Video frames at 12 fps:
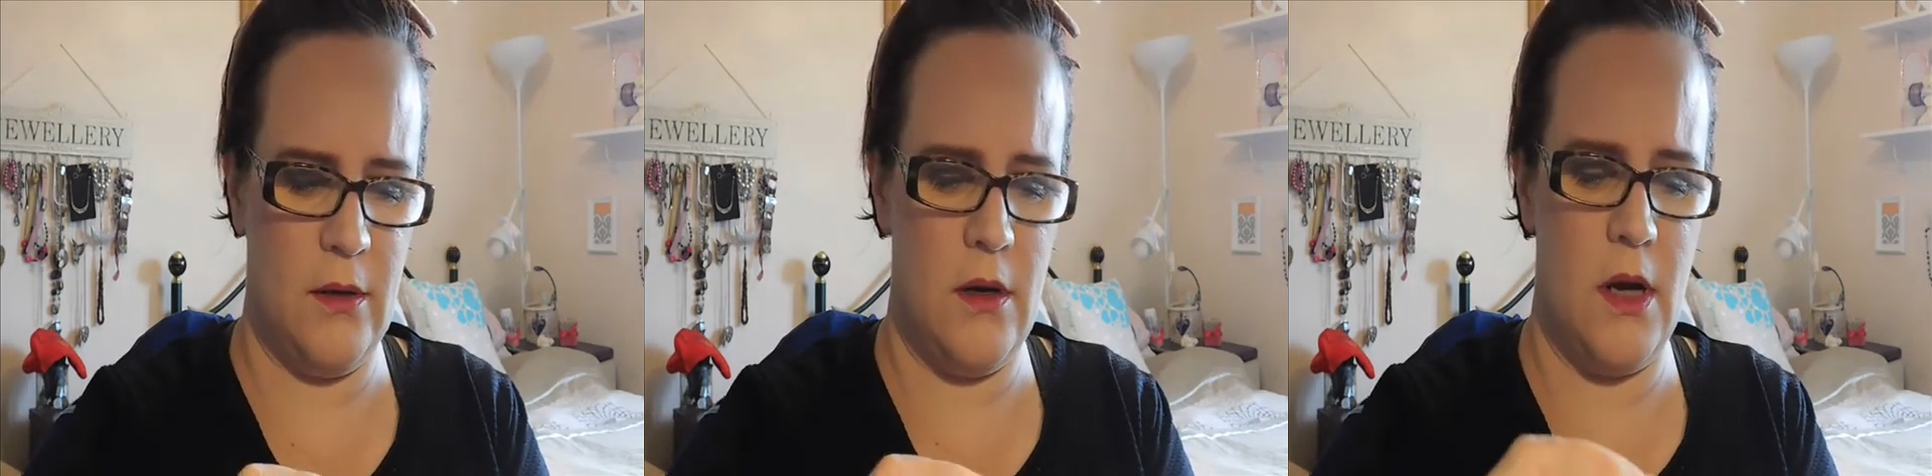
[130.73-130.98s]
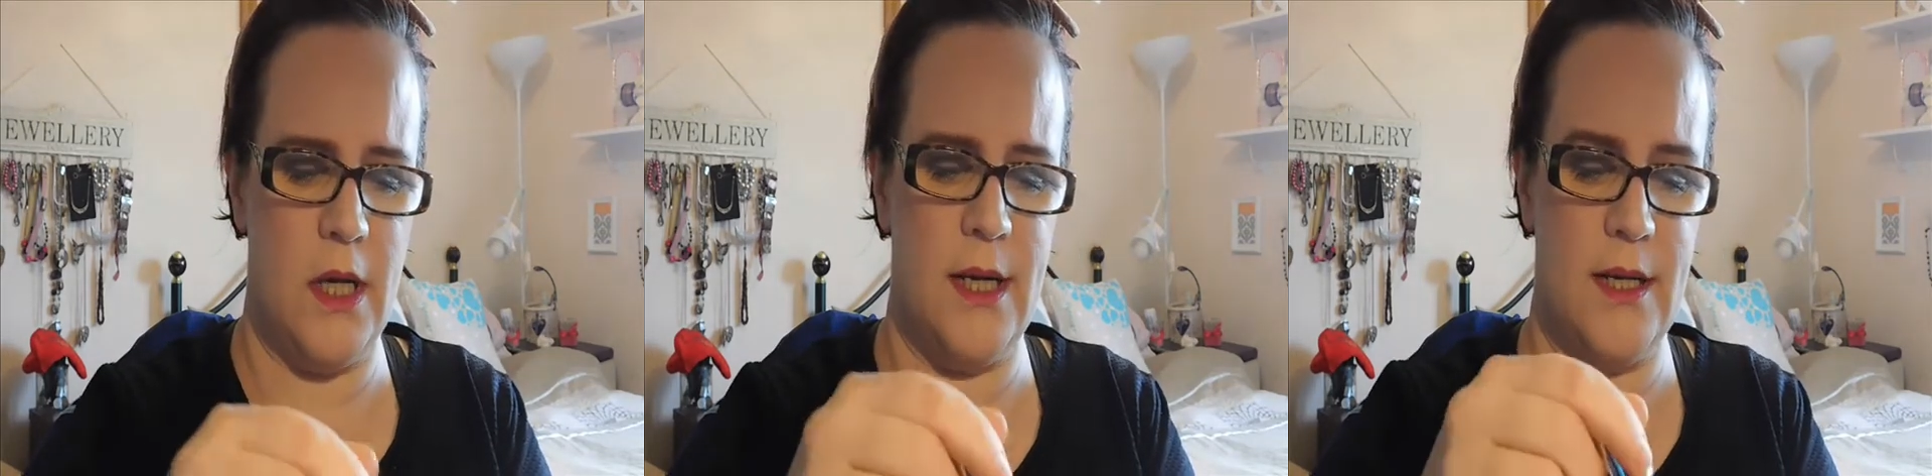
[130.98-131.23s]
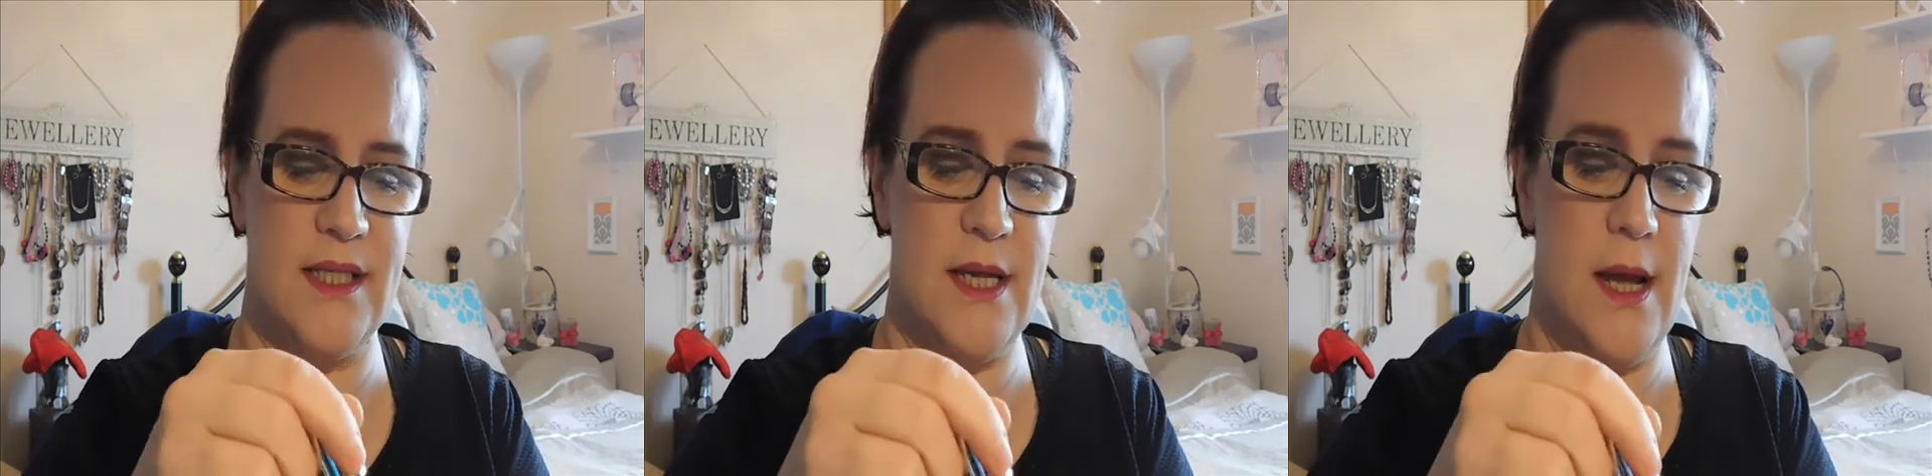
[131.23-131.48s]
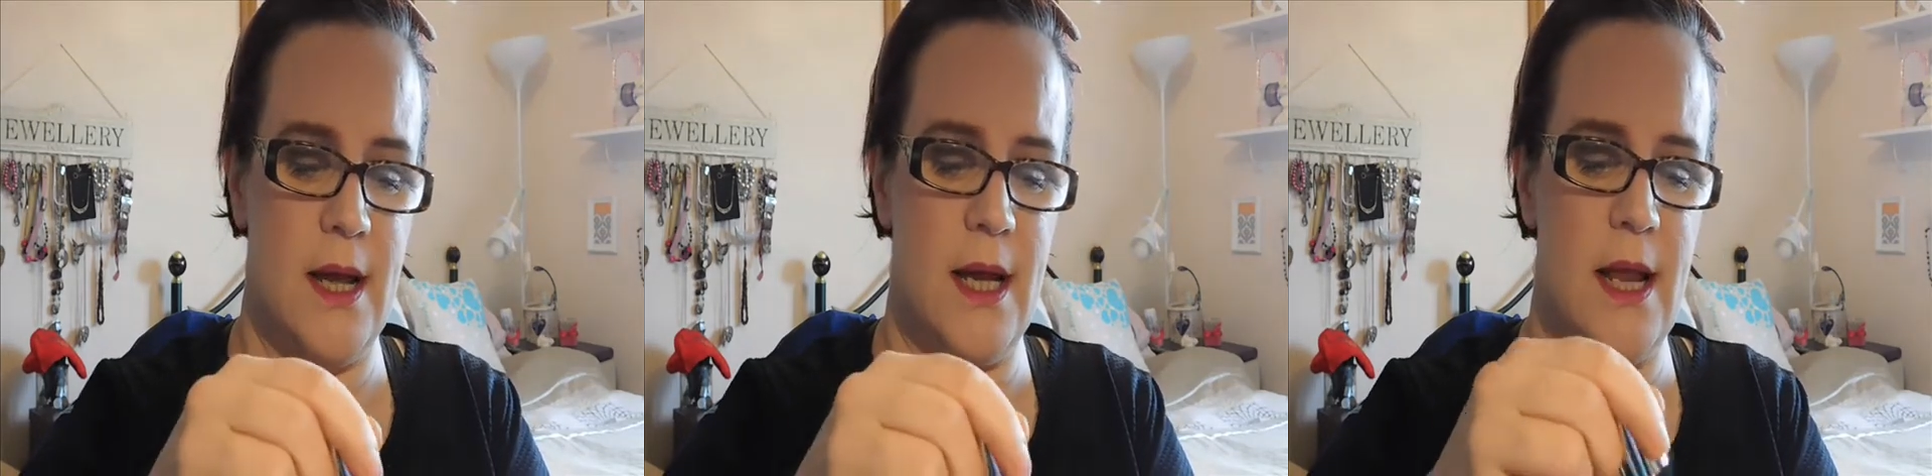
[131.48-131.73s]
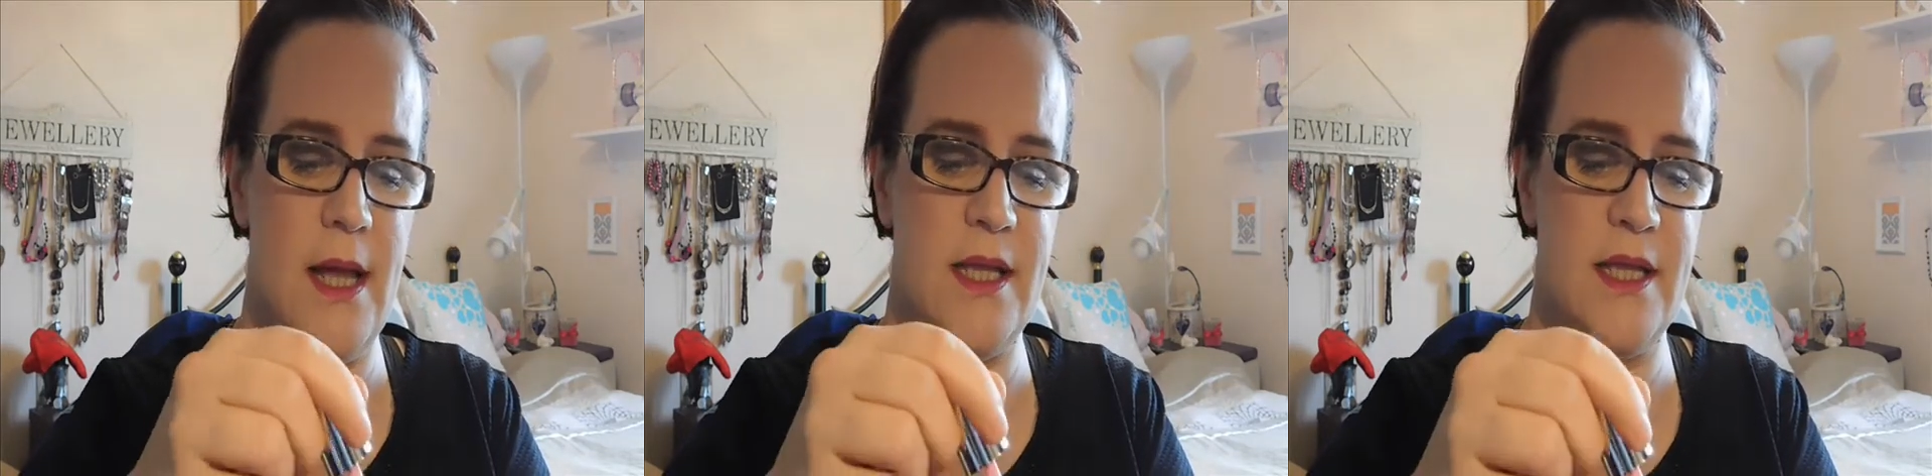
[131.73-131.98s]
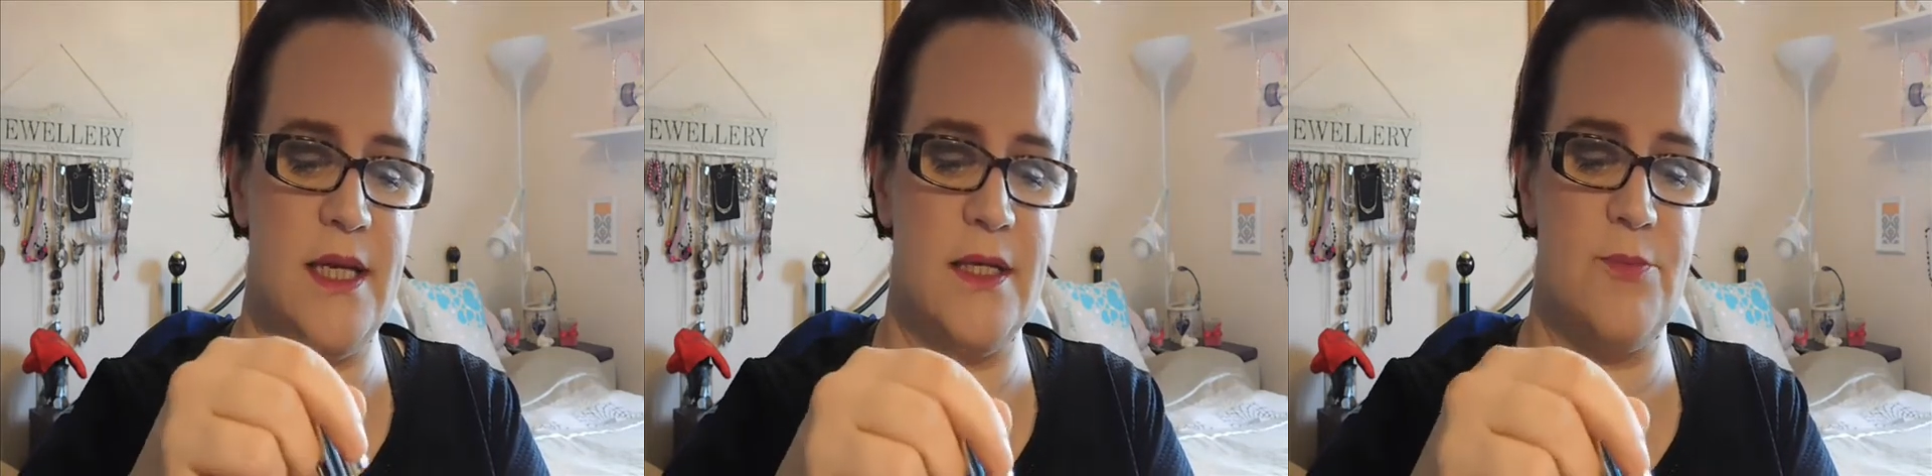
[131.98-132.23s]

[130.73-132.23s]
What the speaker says: Oh, no, I say I like these